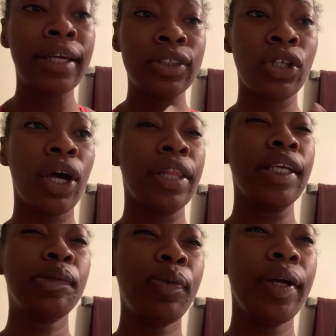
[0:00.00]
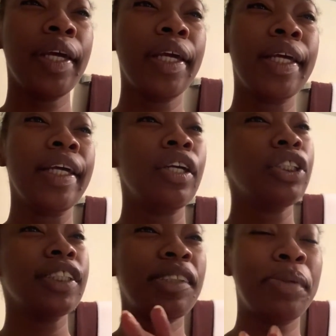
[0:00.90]
So at this point,
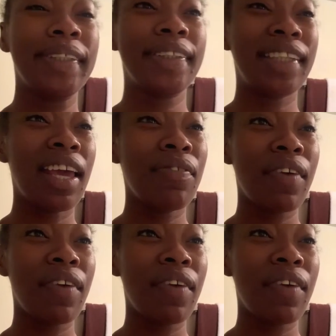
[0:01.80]
just to be safe,